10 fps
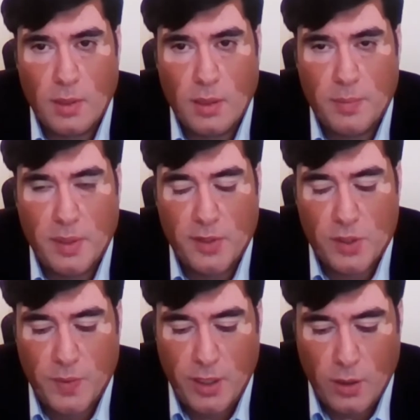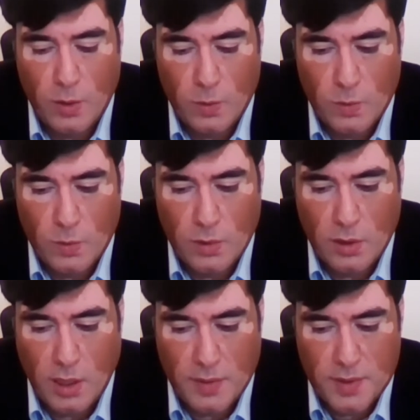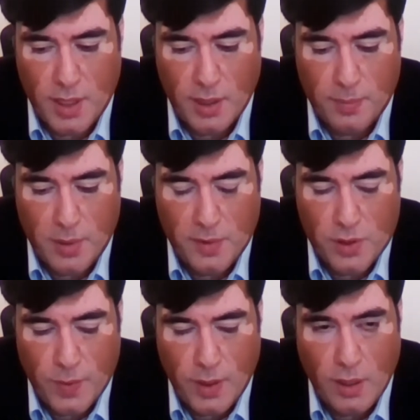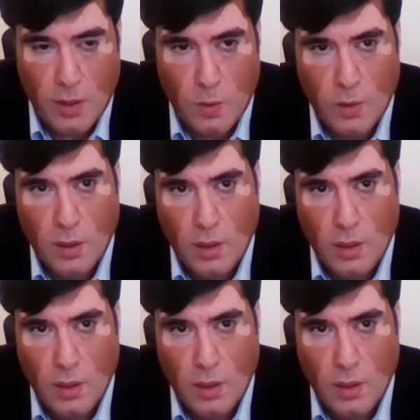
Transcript: the previous video, like I was saying in the previous video,